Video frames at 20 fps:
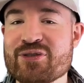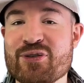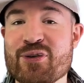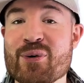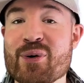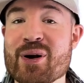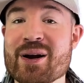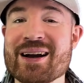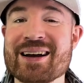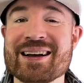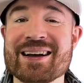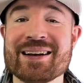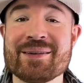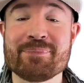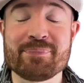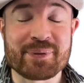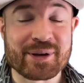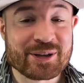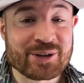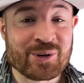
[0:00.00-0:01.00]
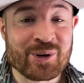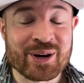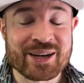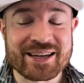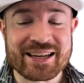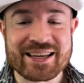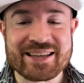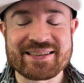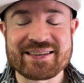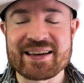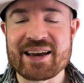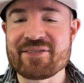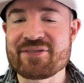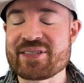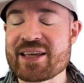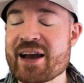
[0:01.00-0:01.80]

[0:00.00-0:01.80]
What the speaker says: for a Bitcoin ETF,